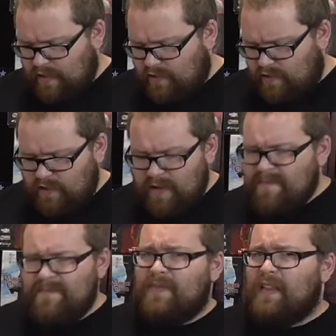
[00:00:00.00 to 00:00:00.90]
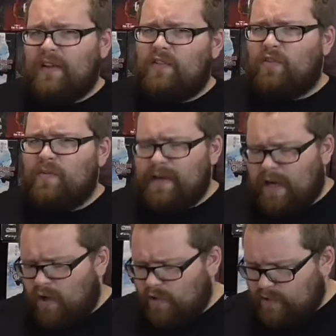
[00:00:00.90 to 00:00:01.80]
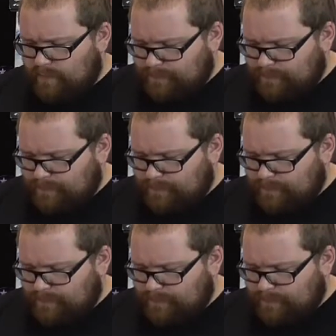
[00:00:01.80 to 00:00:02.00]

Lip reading: It's all a bit odd.